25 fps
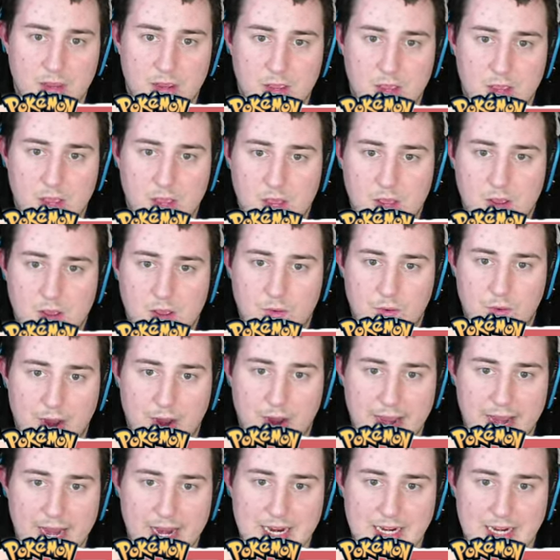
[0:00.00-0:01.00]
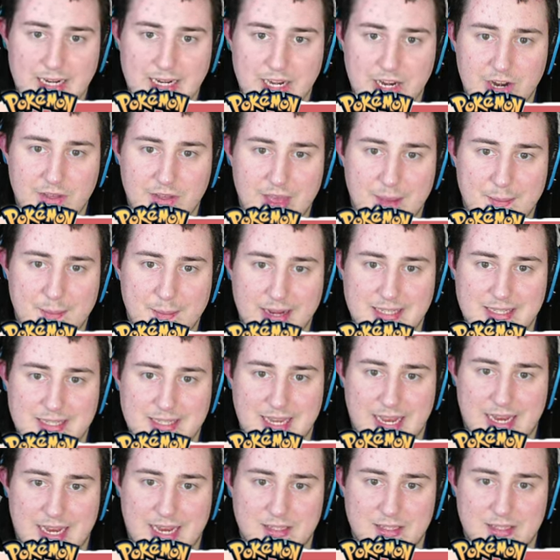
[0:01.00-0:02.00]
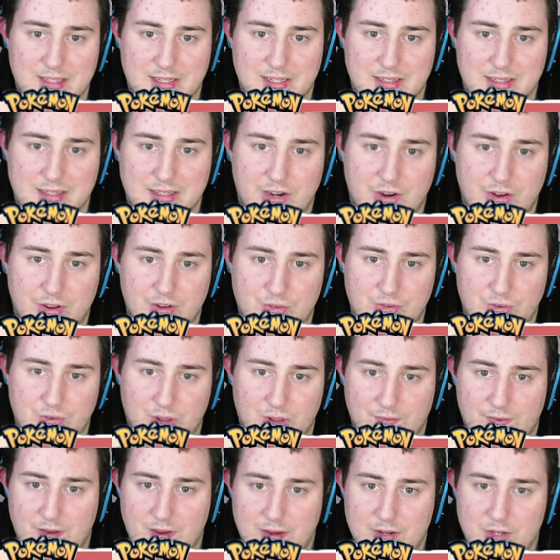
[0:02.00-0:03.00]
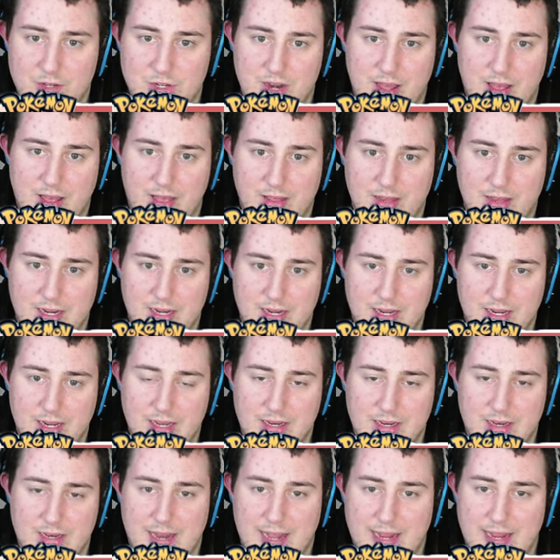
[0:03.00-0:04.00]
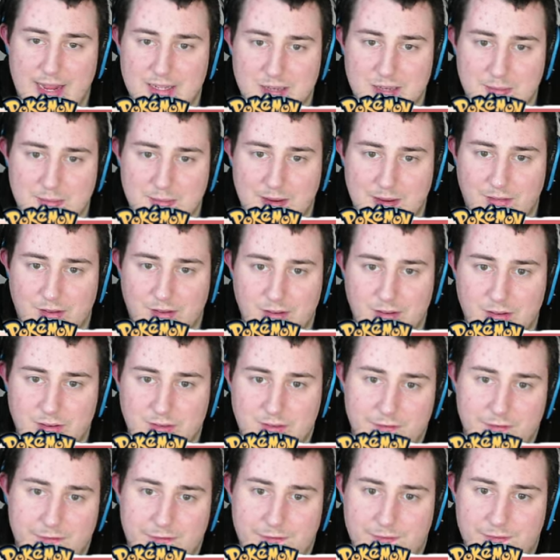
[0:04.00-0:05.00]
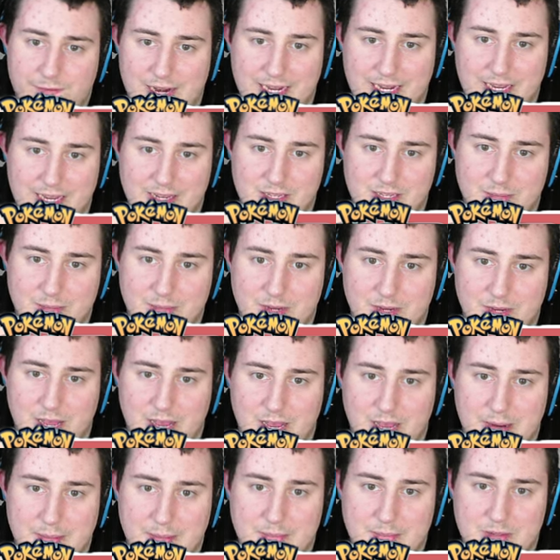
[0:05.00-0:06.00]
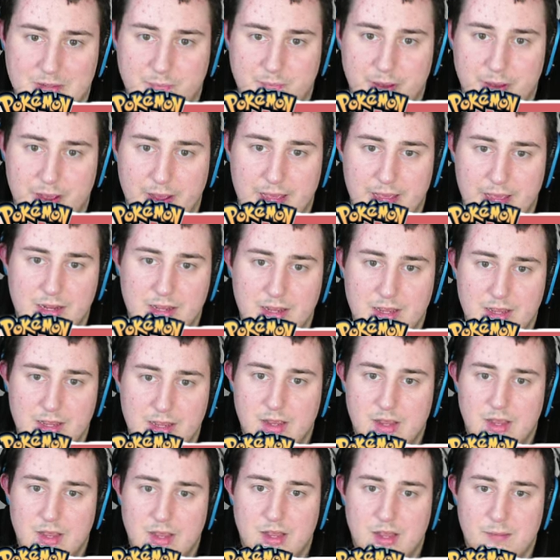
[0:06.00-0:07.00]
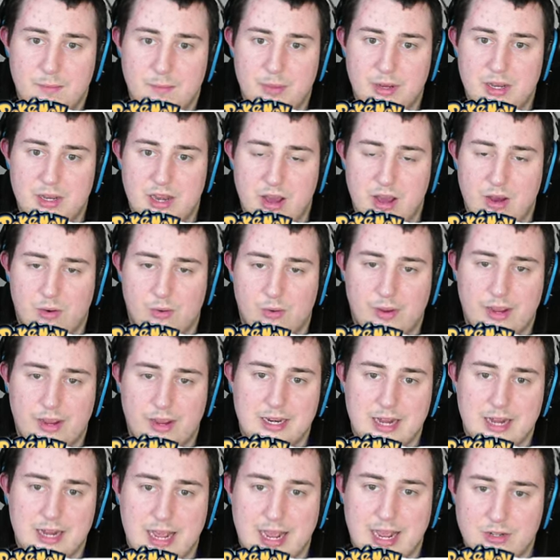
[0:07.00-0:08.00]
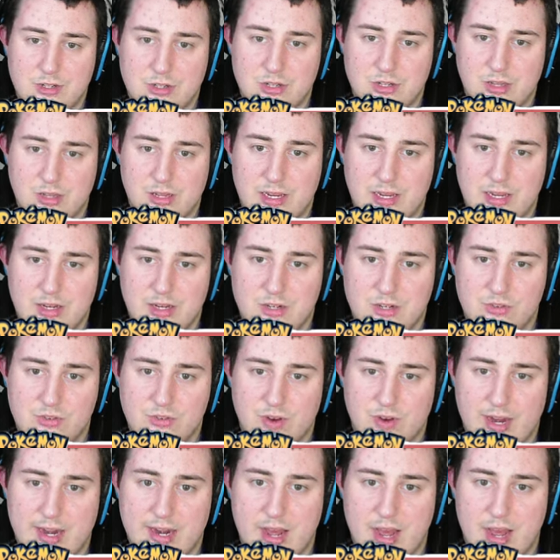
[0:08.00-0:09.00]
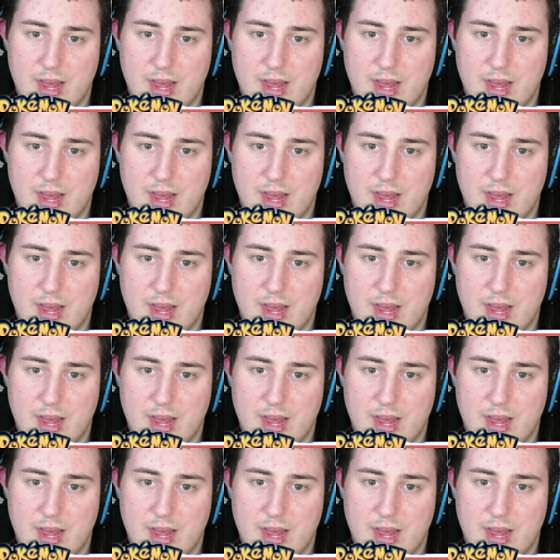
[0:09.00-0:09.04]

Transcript: right? And you know that makes sense because you know controller functionality likes to be funny sometimes, but. But no, it actually straight up